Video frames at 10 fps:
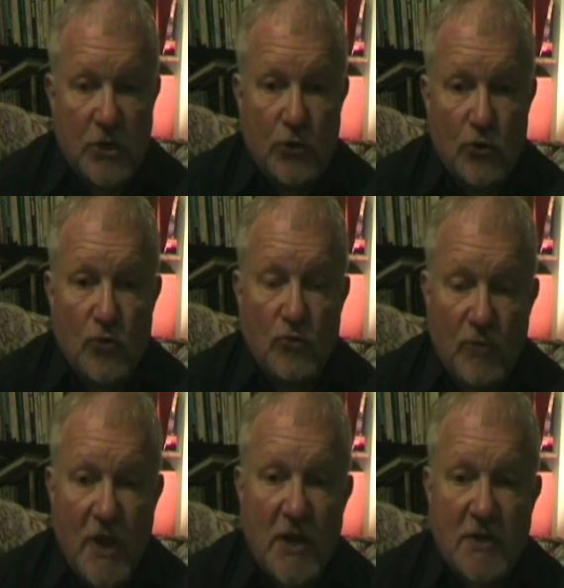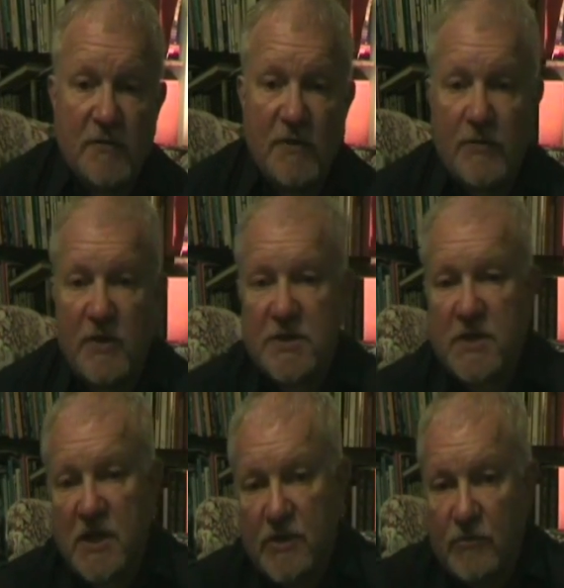new, relatively
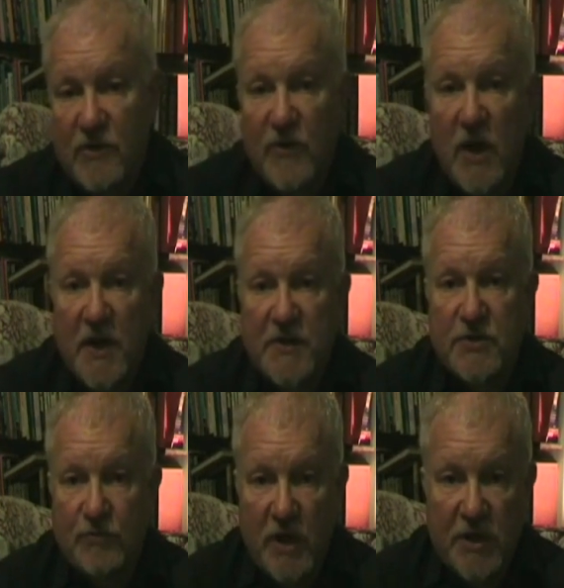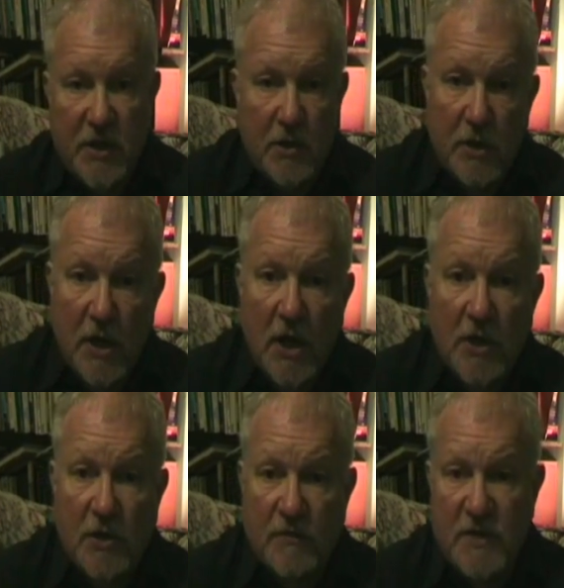recently revised rate here in
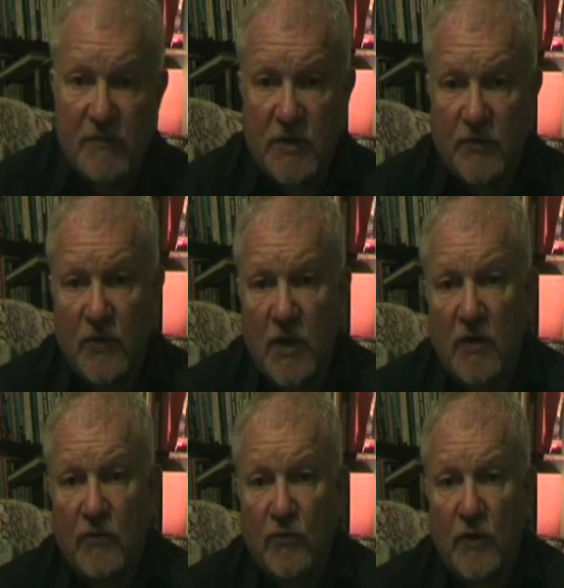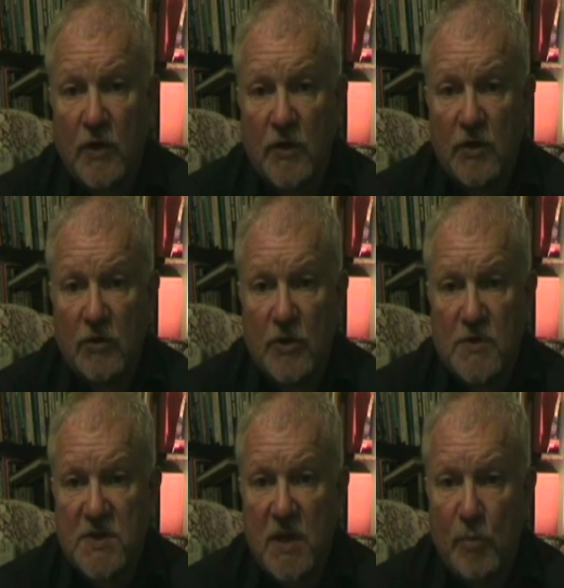Ireland of 75
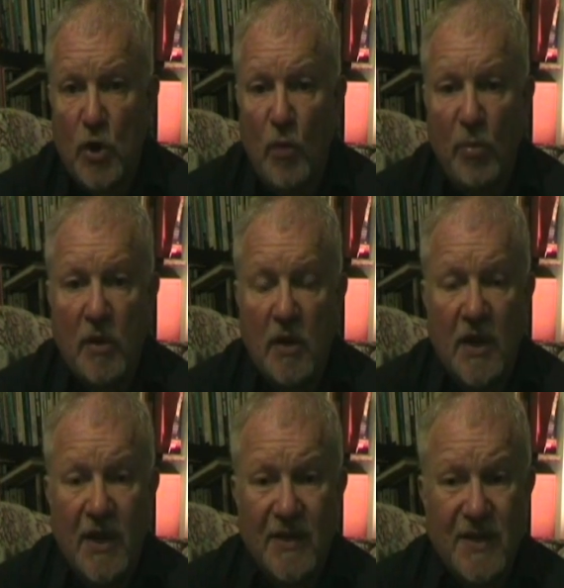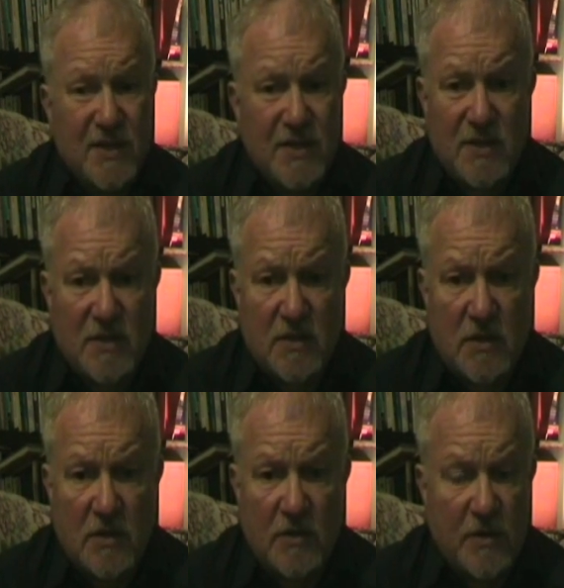euros a pop, this is
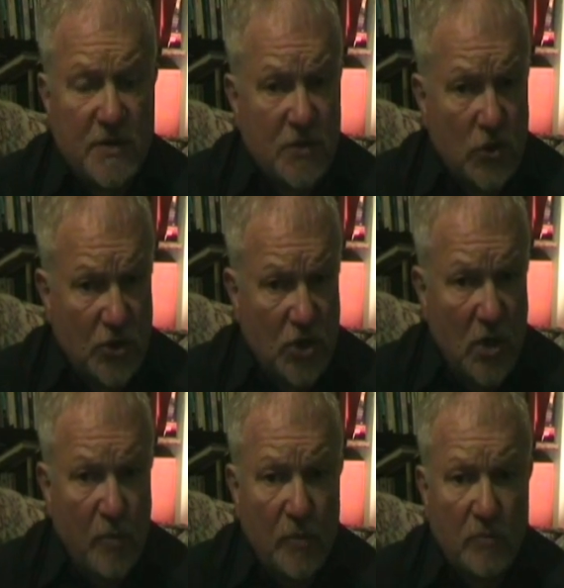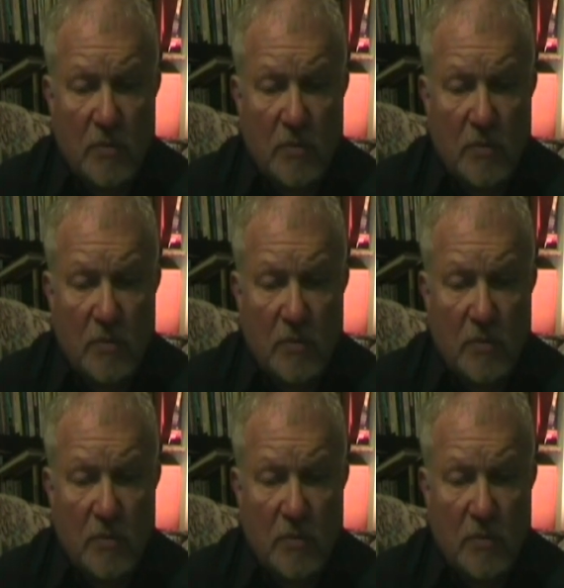not cheap.